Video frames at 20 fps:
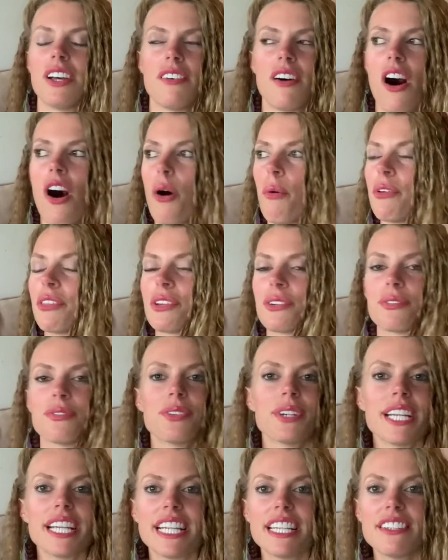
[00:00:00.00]
all with your
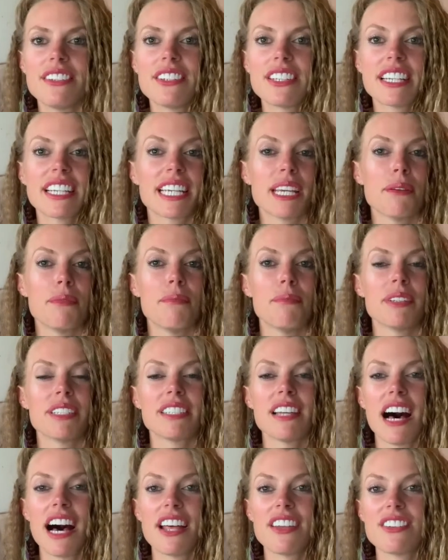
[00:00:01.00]
friends. You could get
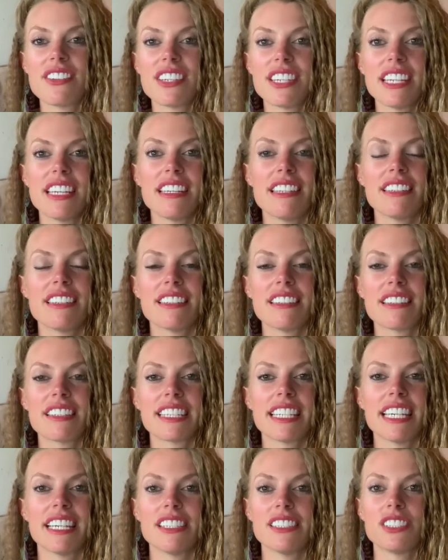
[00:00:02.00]
massages, just
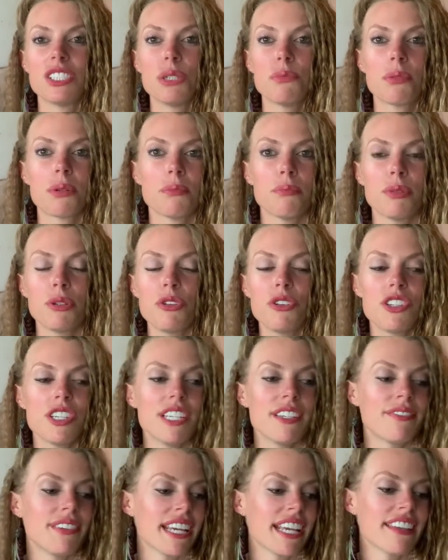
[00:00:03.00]
get super
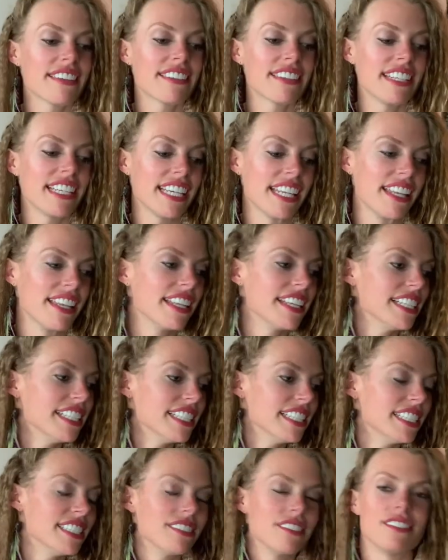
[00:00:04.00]
bougie, fancy, and
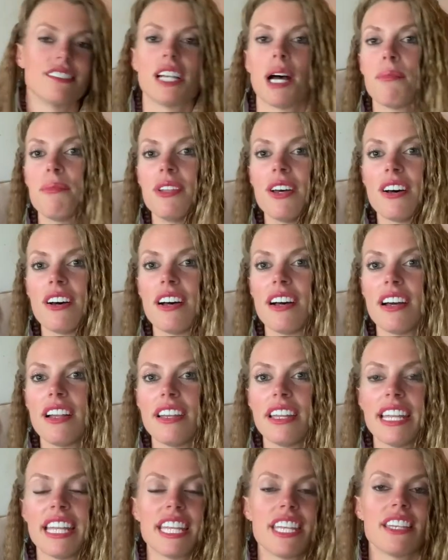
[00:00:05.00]
rubbed on
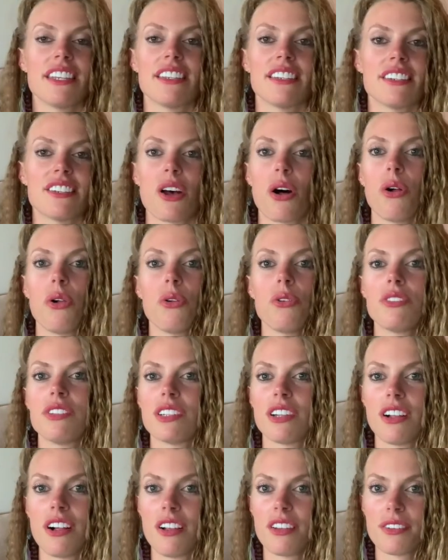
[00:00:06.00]
and indulge in
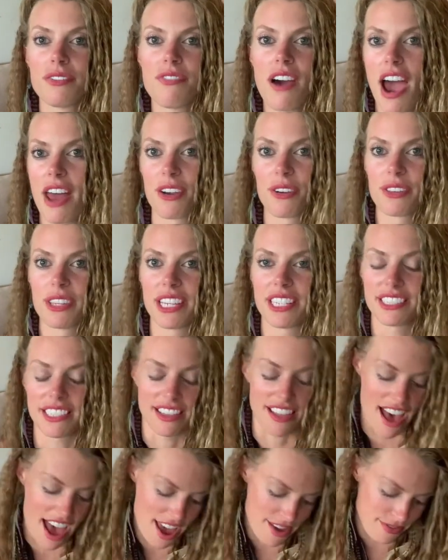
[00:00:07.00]
all the finer things in
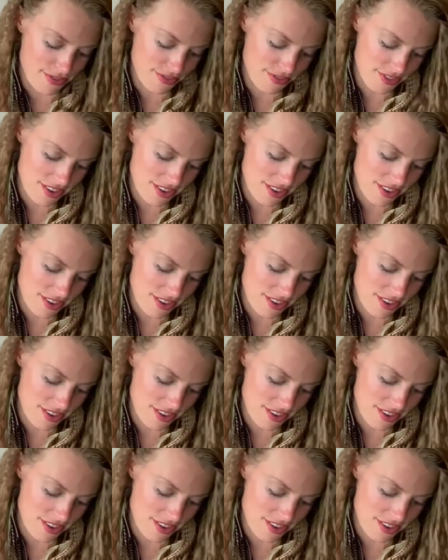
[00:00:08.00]
life.